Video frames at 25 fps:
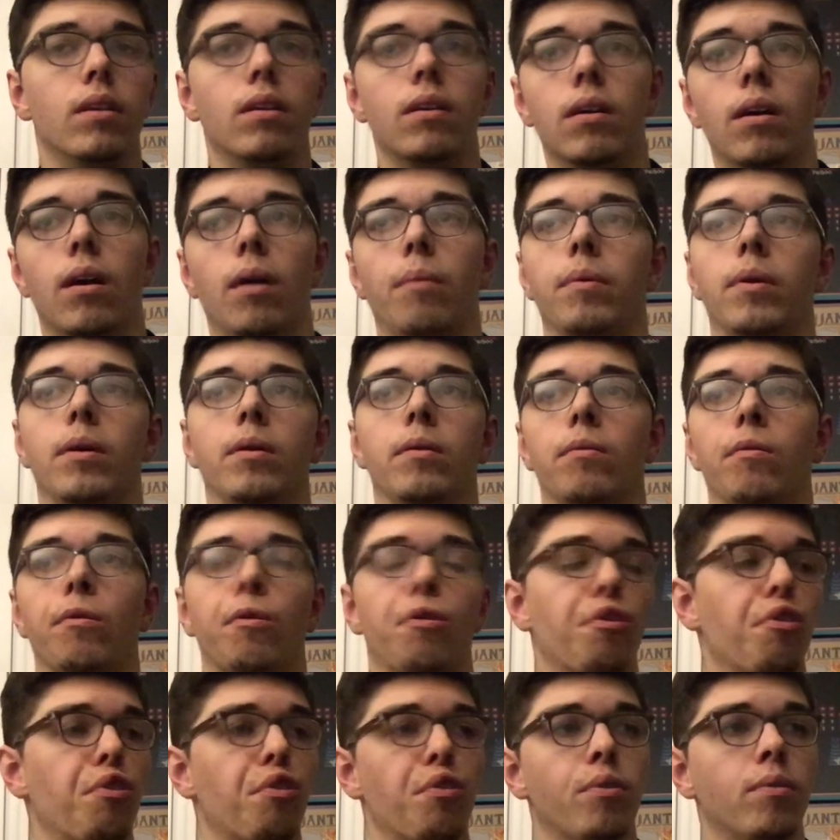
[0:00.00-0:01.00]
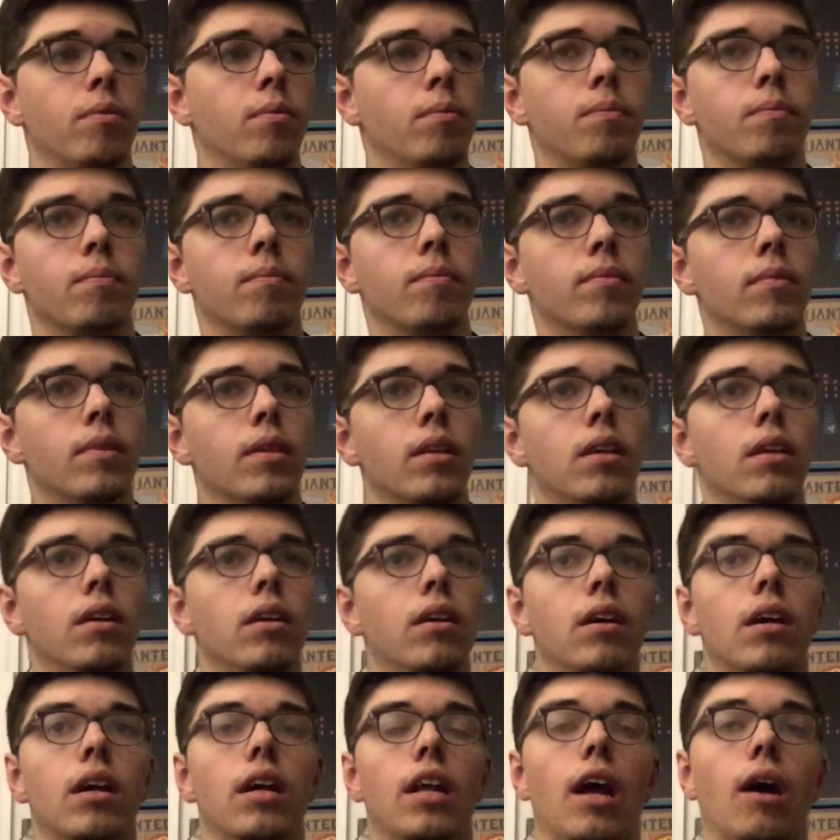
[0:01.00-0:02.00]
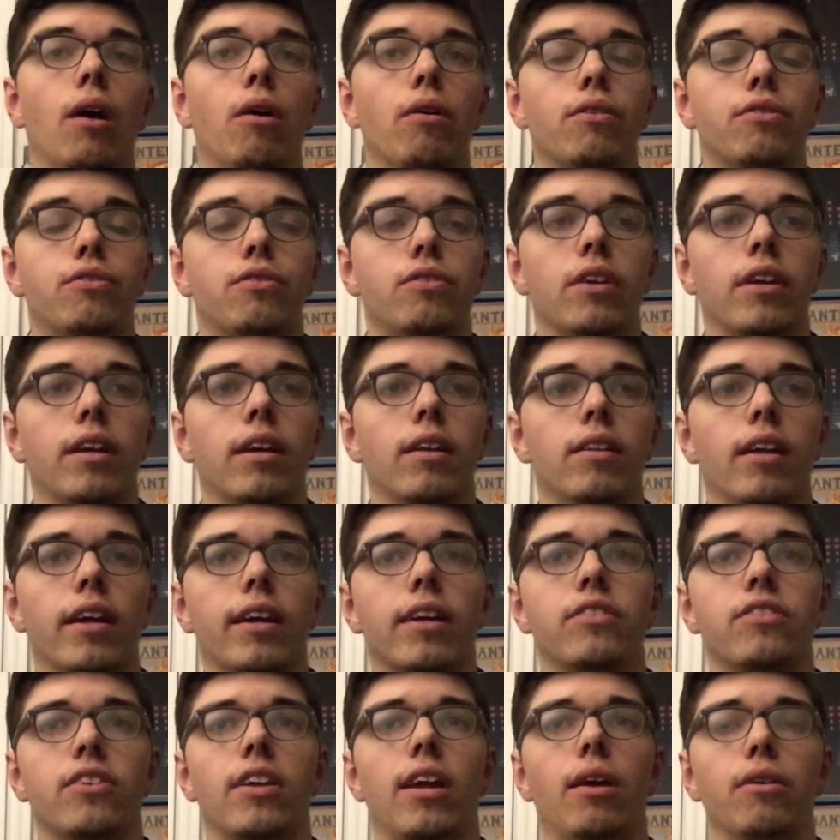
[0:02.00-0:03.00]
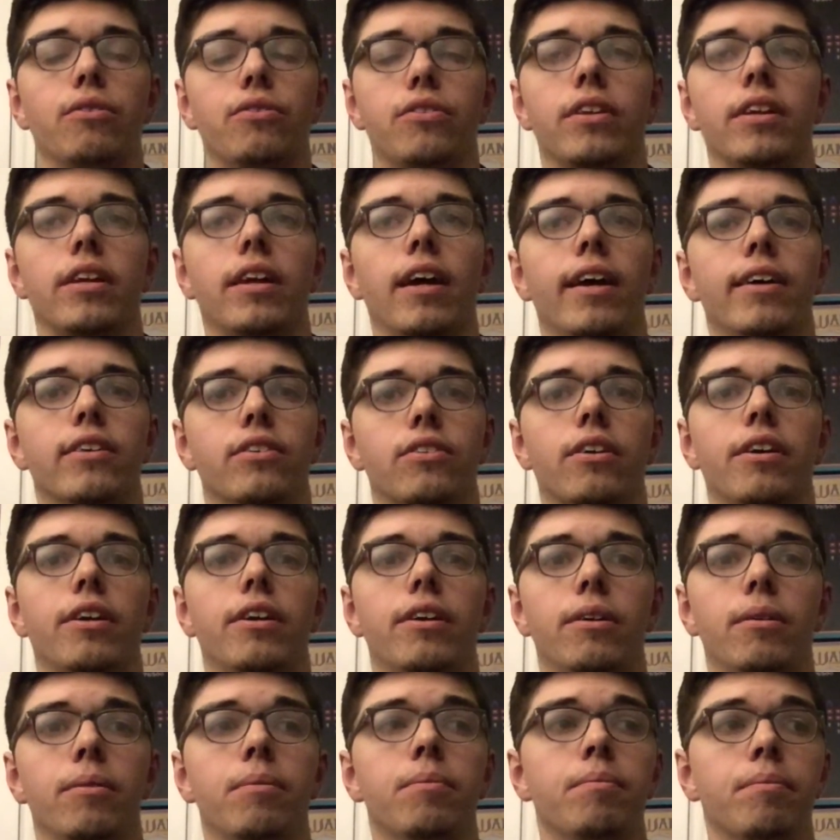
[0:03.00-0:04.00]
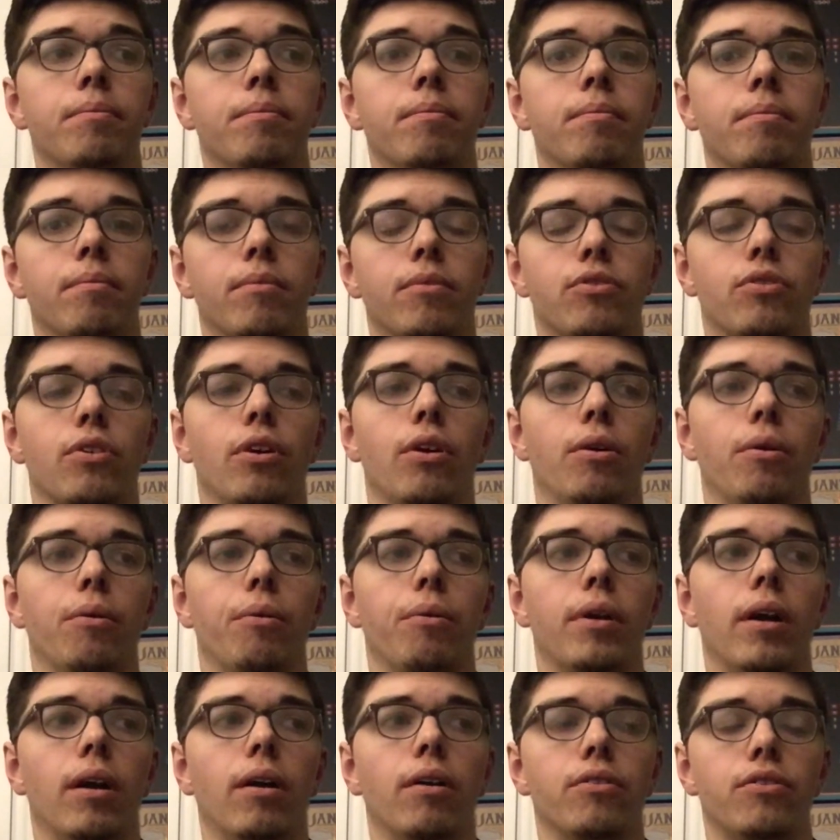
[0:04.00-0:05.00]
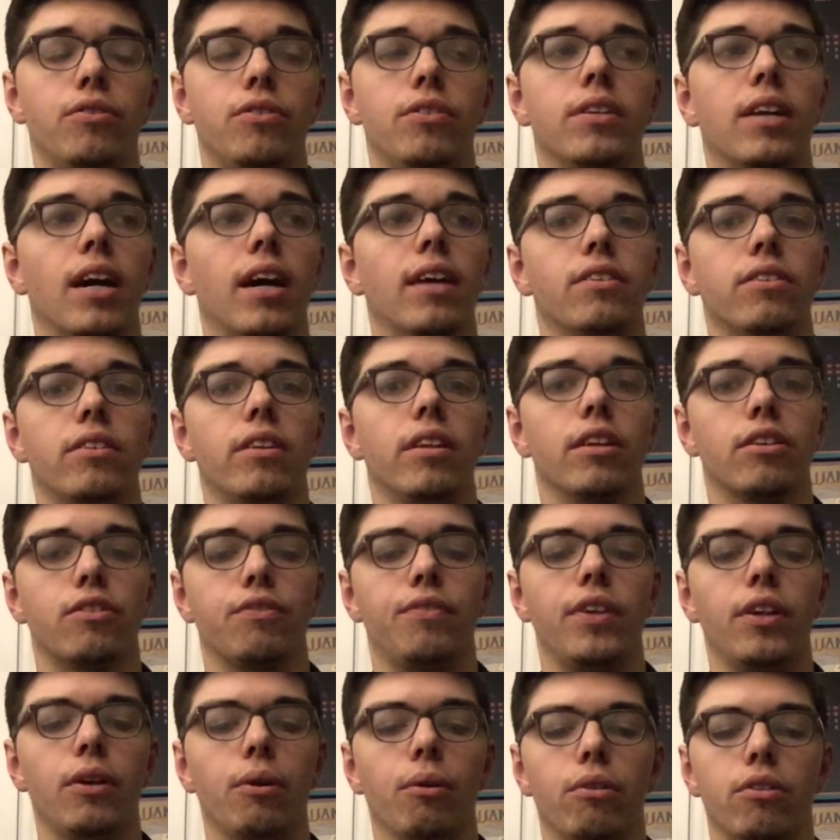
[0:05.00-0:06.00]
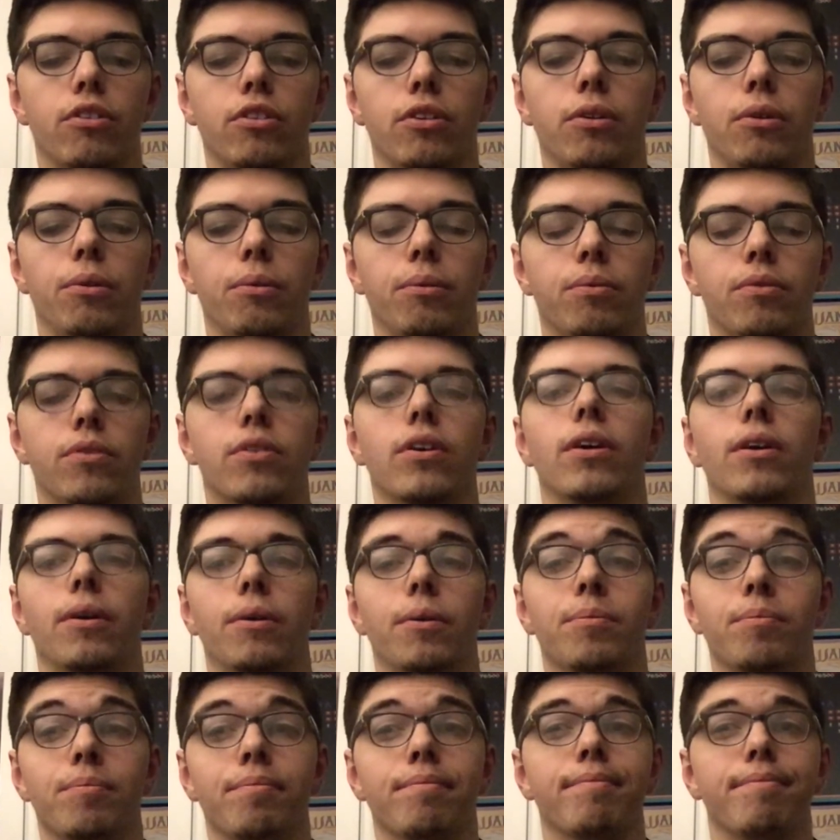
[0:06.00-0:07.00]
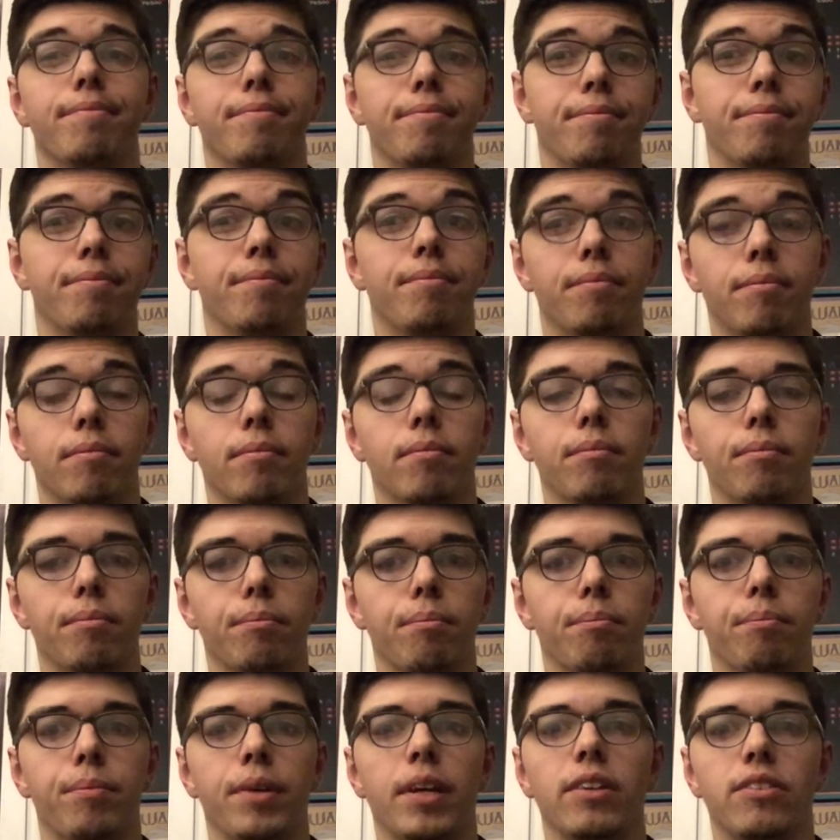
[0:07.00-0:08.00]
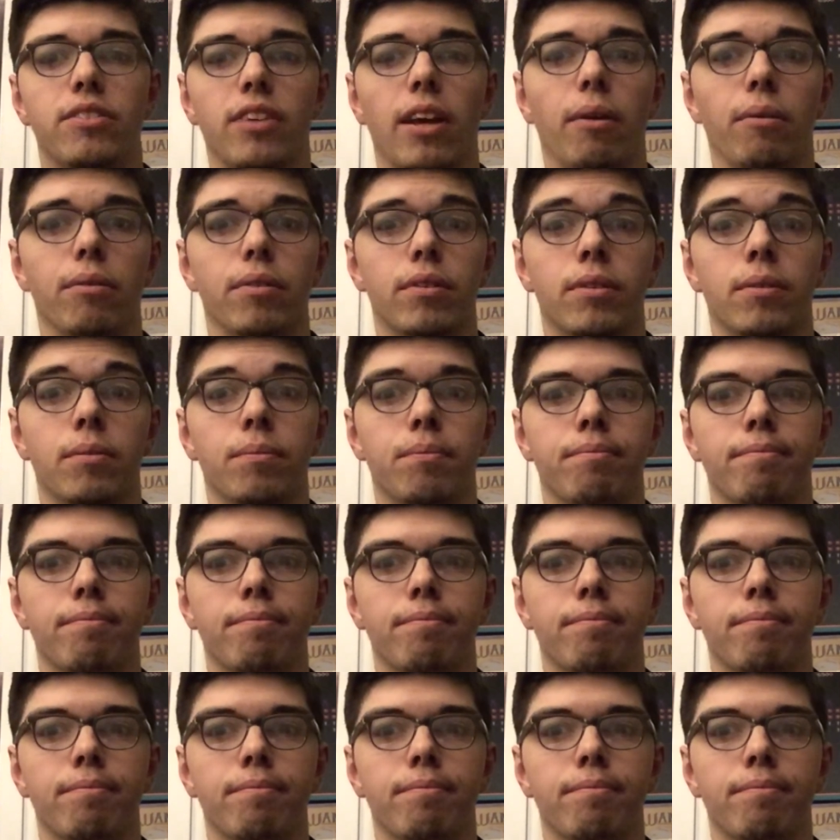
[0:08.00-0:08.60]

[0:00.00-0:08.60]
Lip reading: I mean, and I'll see you guys later, so, and I'll see you guys in the next video or two, so. Peace out.